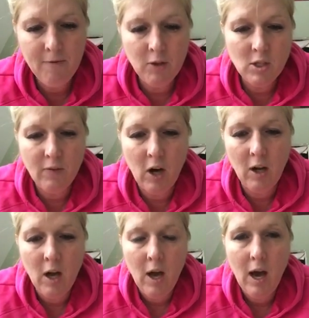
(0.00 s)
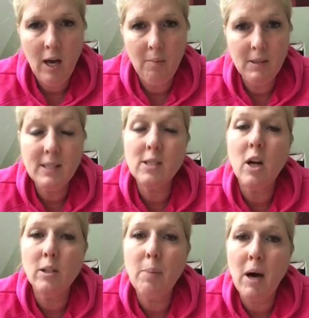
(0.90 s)
First of all, this is
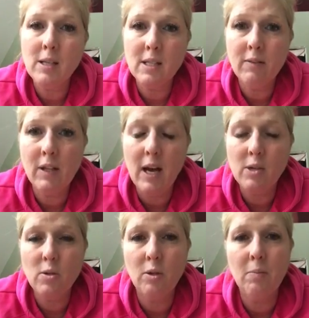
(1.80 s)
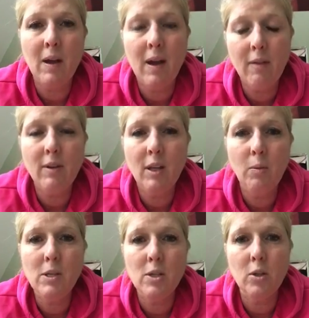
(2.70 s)
called a positive classroom. Everything
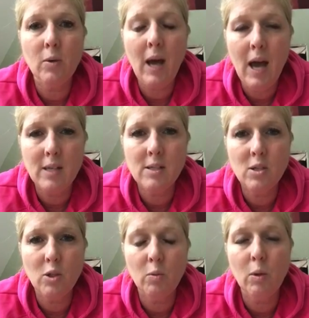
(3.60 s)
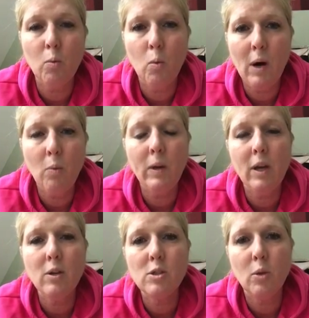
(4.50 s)
we do has to do with what we
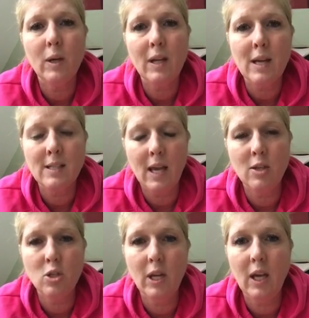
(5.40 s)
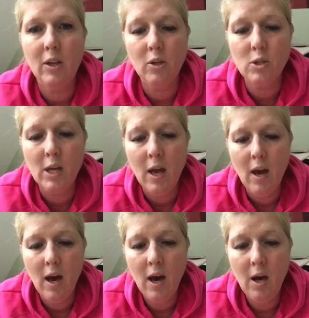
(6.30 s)
are doing as educators.
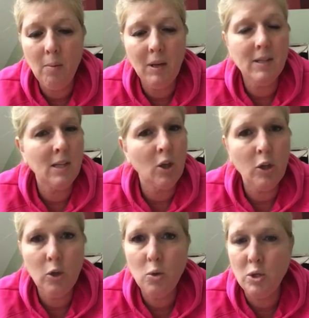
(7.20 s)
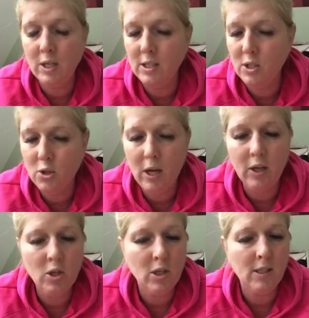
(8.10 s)
It's inclusion, it's
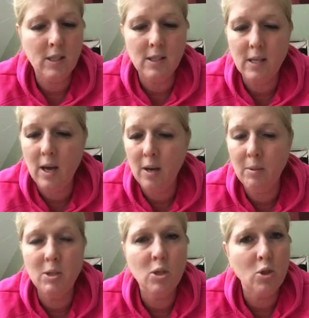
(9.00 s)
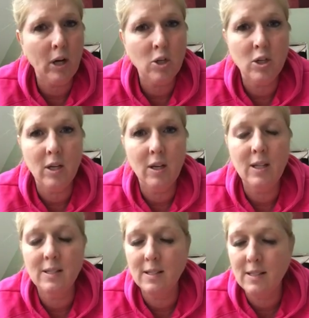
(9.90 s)
strategies, it's instruction,
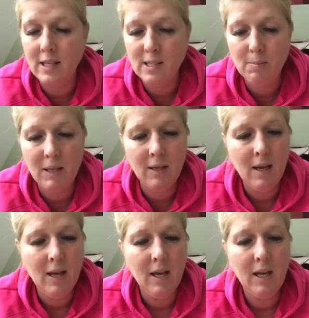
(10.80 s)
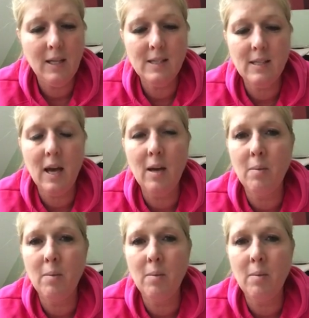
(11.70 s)
it's assessment, it's